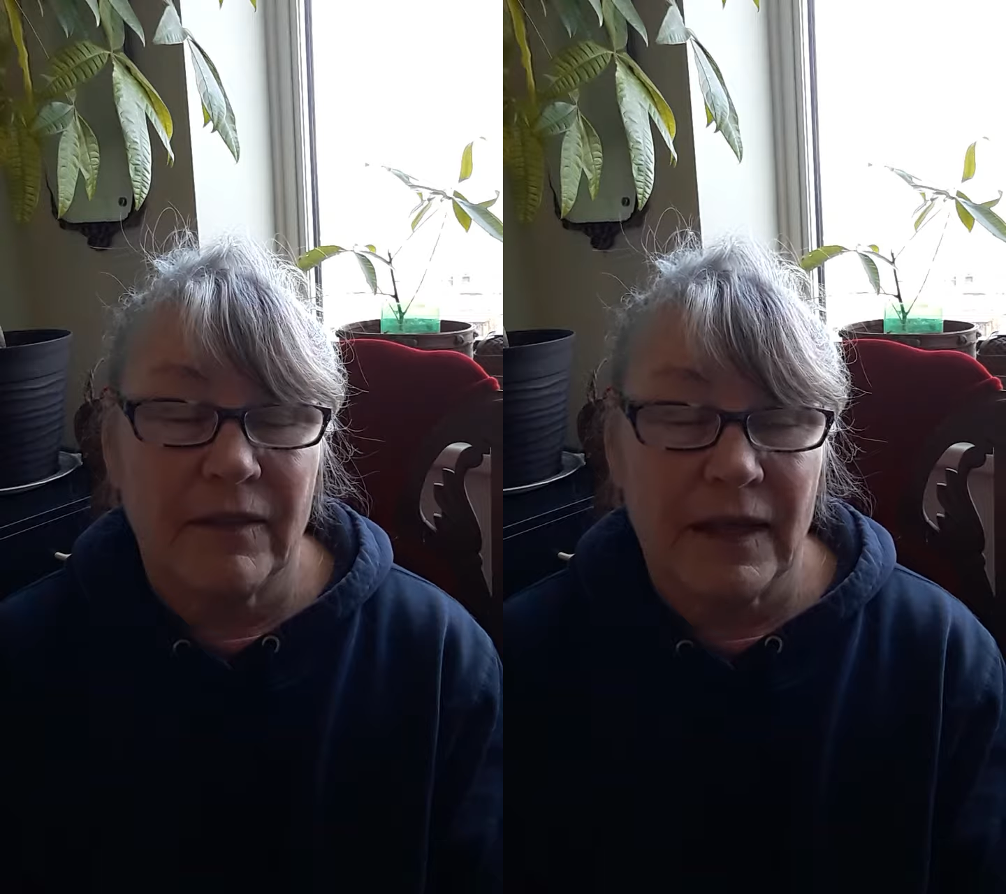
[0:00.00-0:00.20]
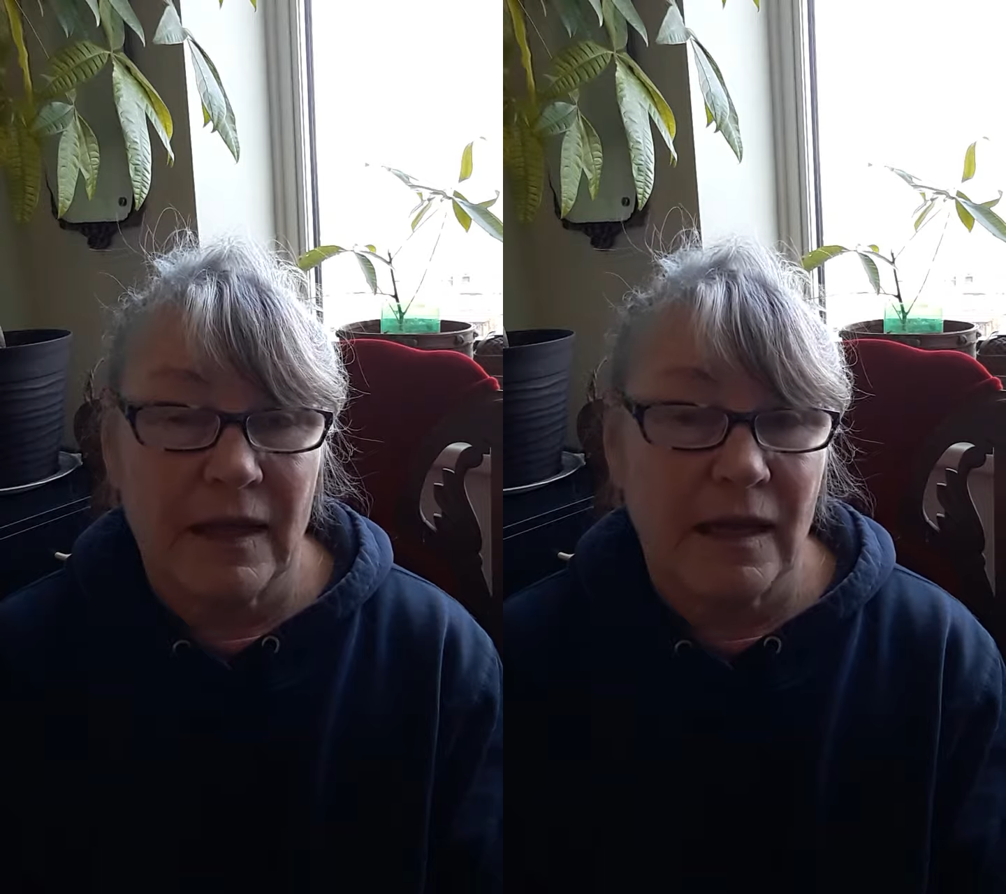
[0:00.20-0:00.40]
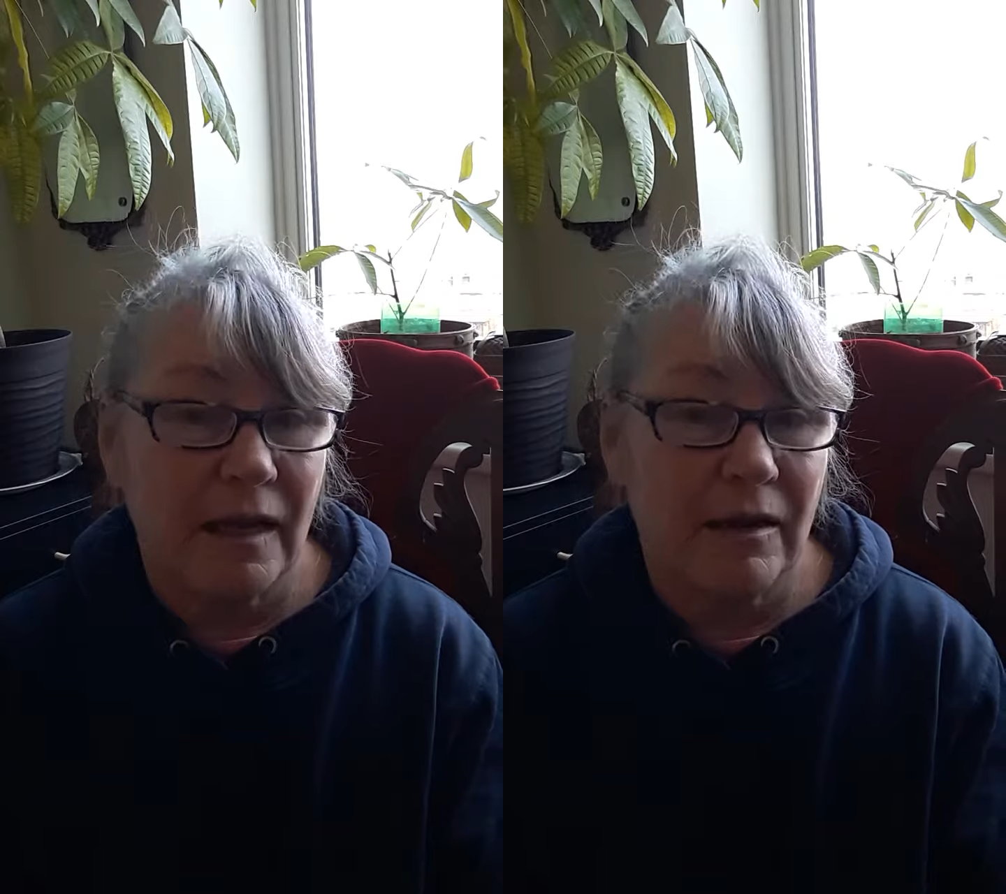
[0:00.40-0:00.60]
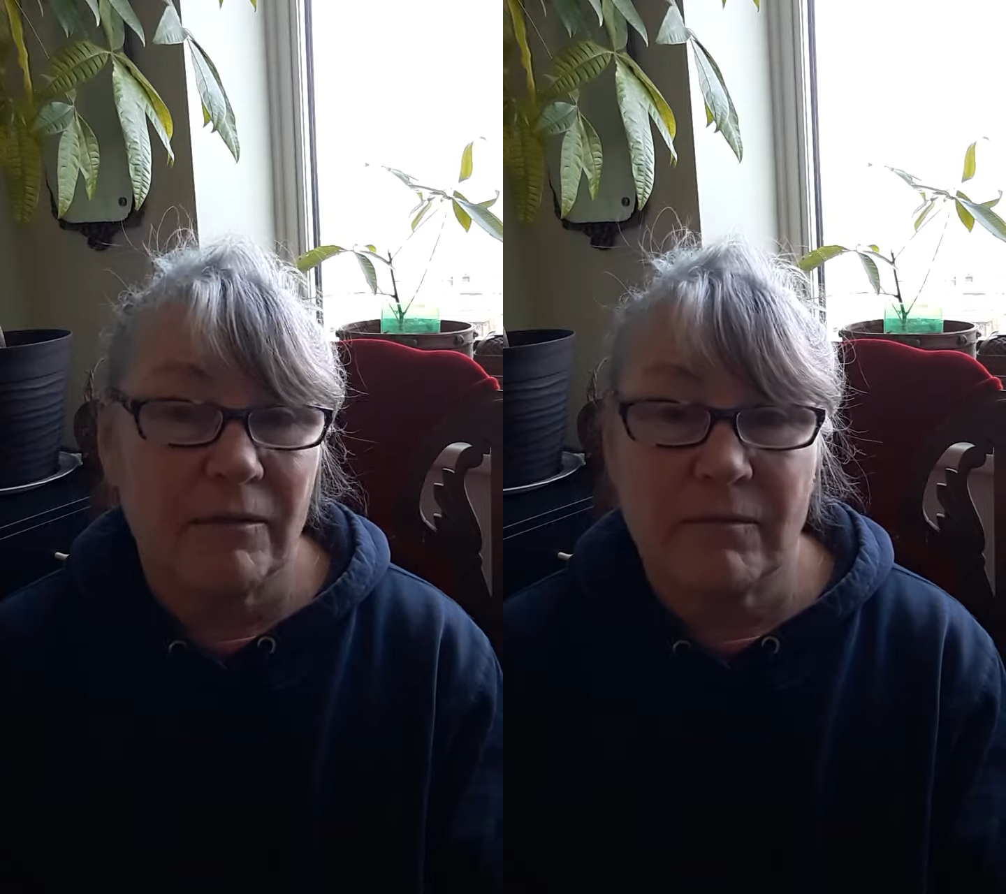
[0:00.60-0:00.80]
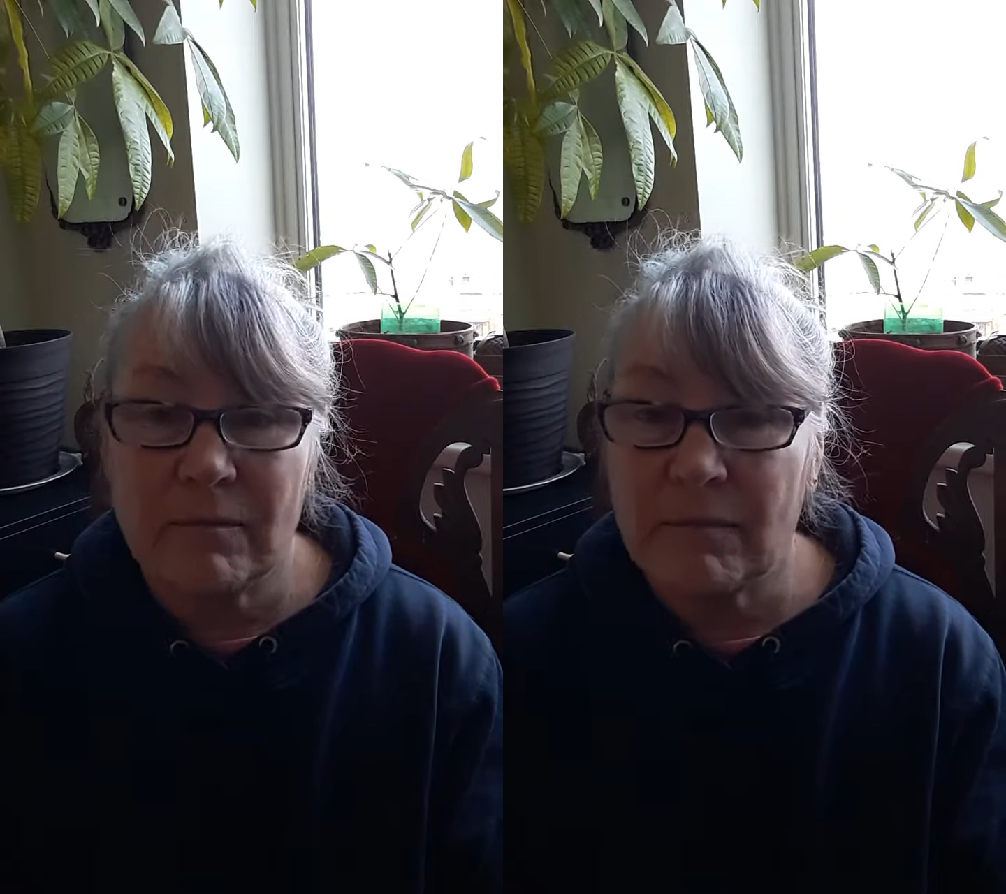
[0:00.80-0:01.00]

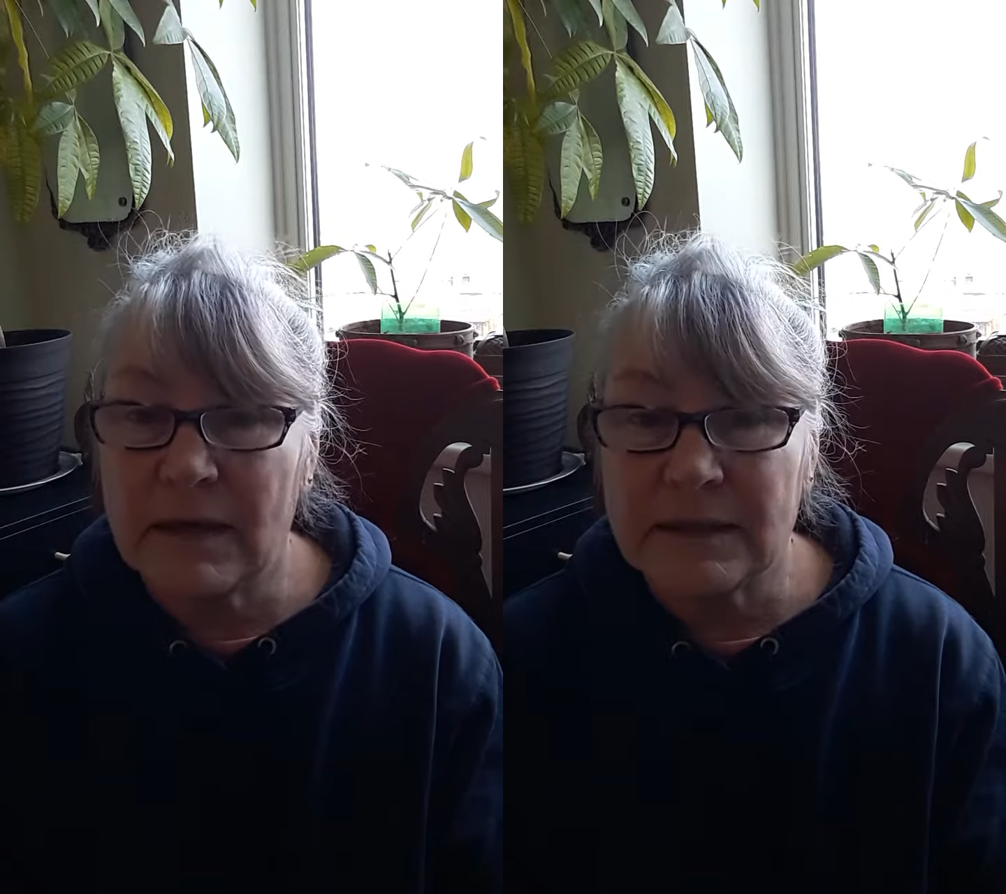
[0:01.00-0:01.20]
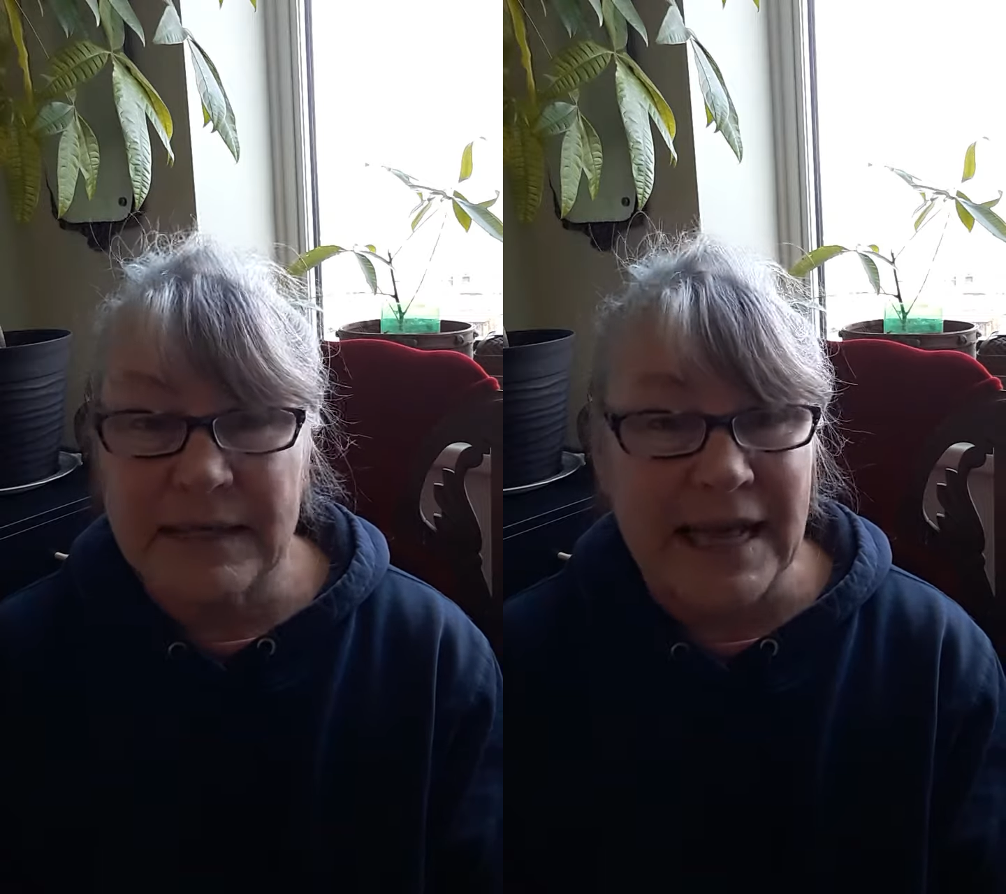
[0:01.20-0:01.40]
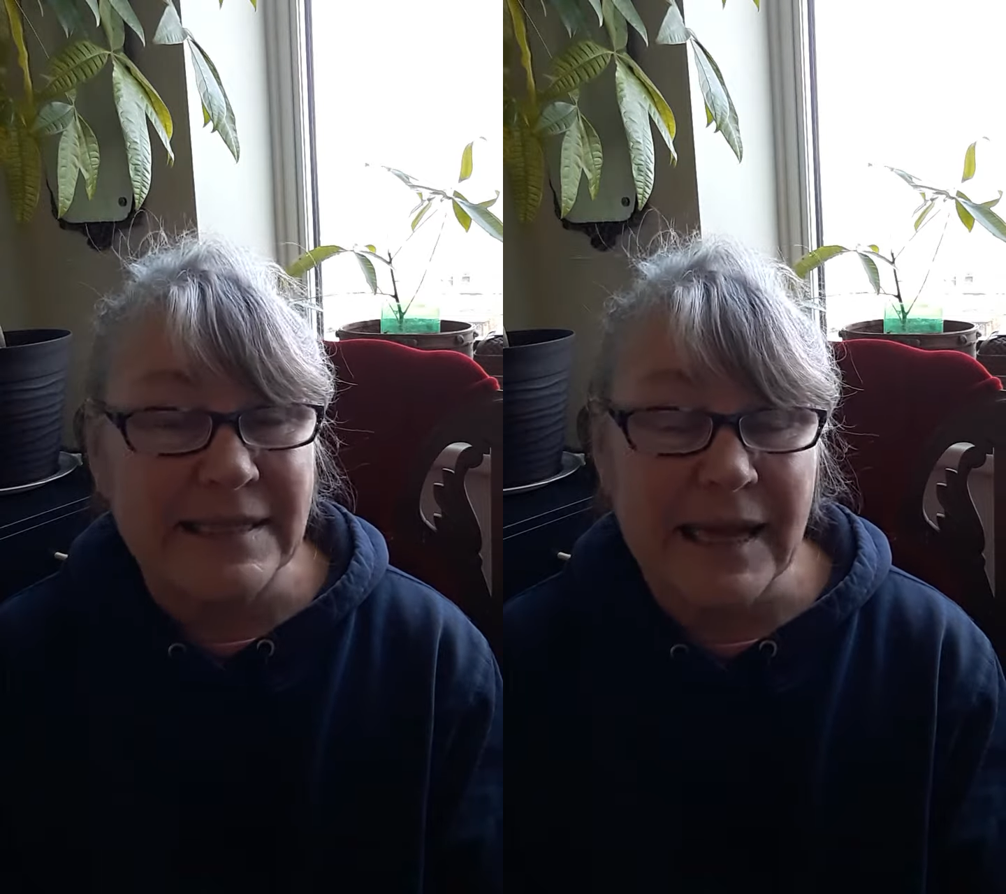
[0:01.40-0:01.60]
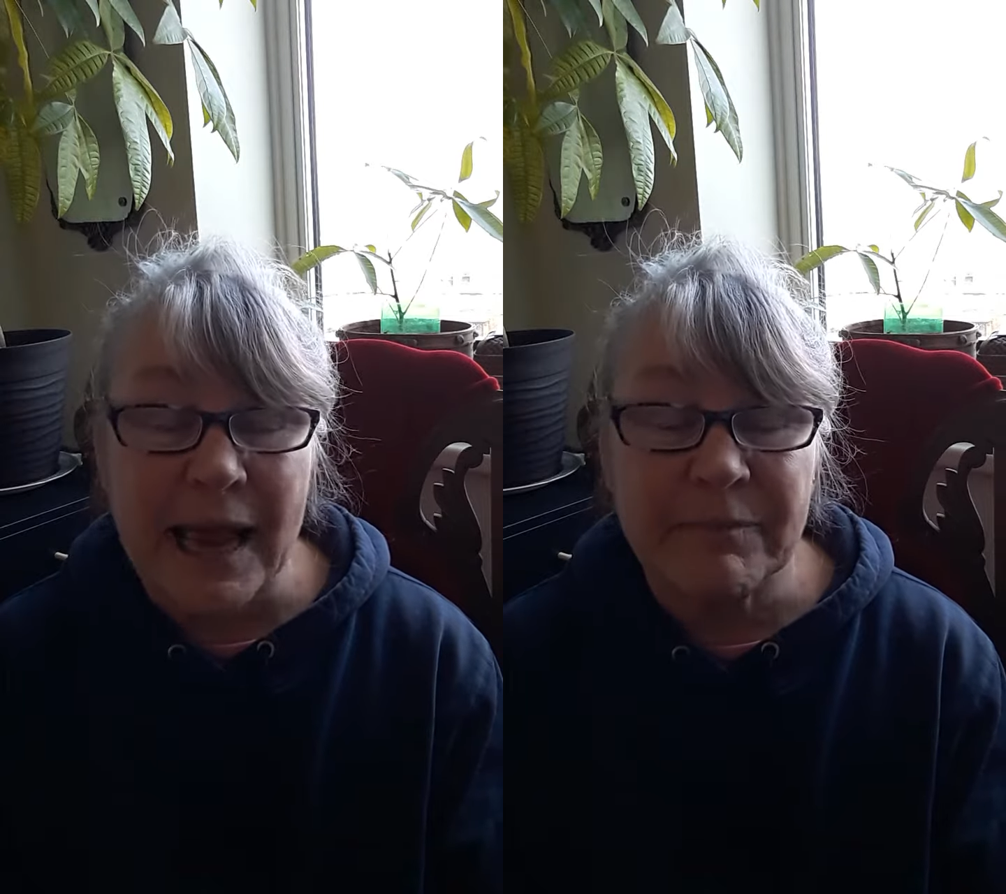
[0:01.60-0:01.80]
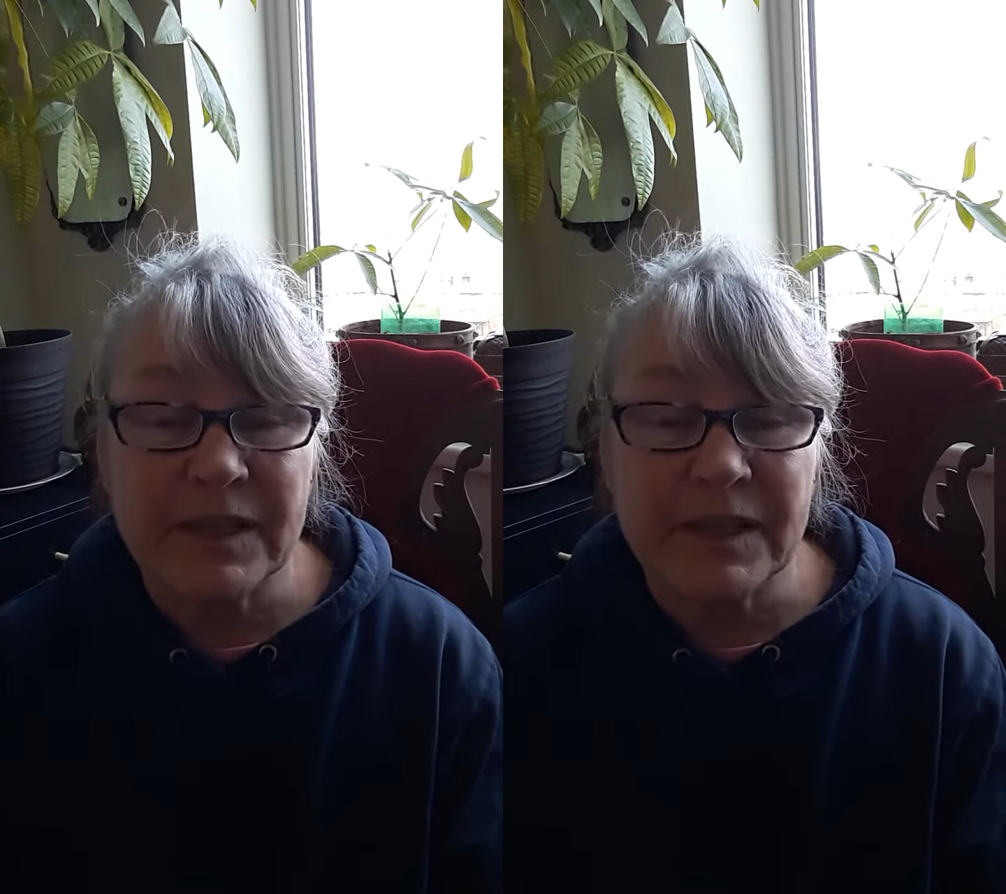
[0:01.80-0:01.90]
the landscape